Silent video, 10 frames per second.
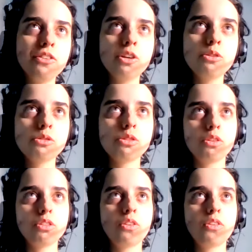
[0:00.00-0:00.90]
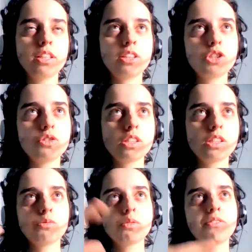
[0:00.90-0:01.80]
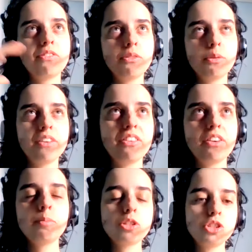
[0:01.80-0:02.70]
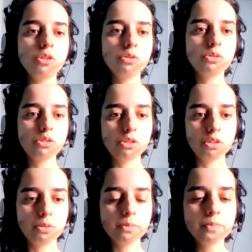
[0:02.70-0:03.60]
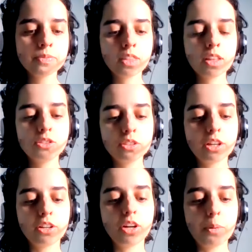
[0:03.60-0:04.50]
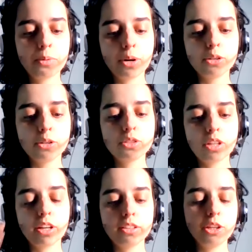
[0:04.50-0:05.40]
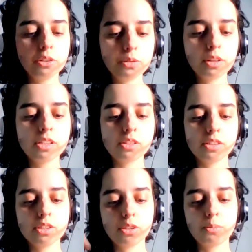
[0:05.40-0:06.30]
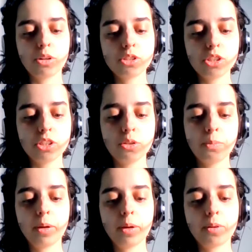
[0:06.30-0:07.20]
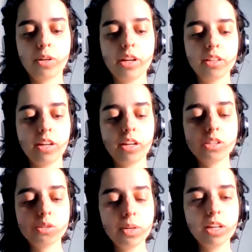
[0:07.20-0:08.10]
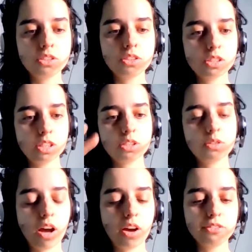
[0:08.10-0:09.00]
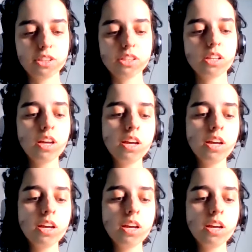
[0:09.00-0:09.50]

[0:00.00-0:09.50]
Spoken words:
views on antitrust, because we are very much used to the current approach that you criticize so much in your paper, and it's really interesting to have this